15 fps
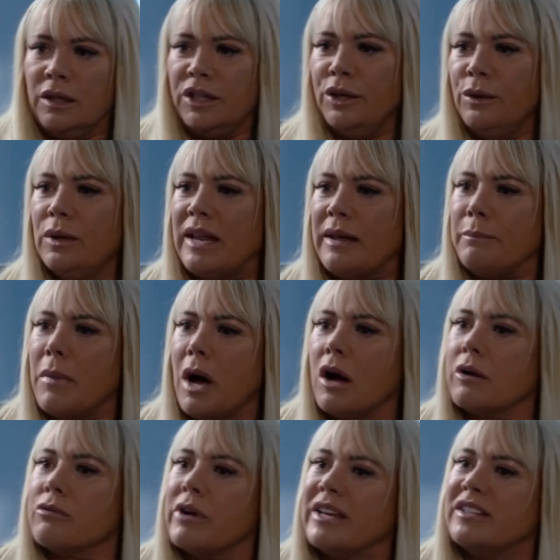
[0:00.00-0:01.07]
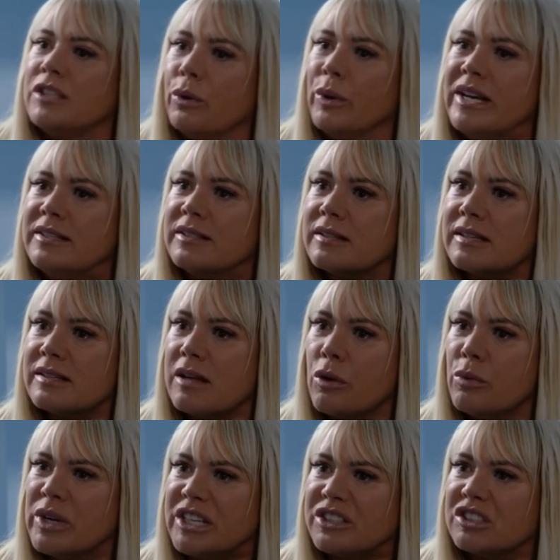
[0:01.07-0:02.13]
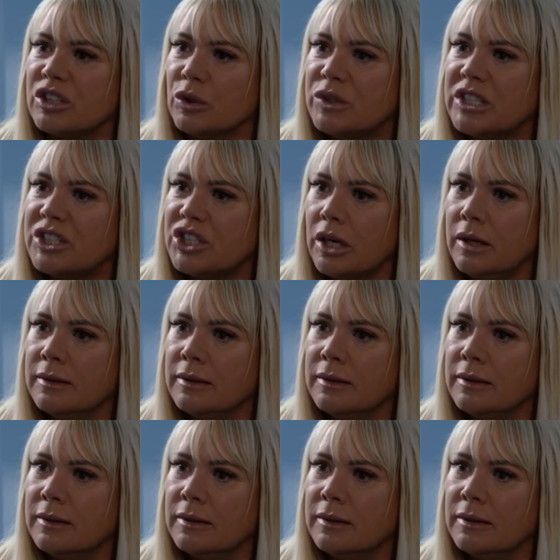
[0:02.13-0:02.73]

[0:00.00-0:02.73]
You let Mark raise Louise as his own when it suited you.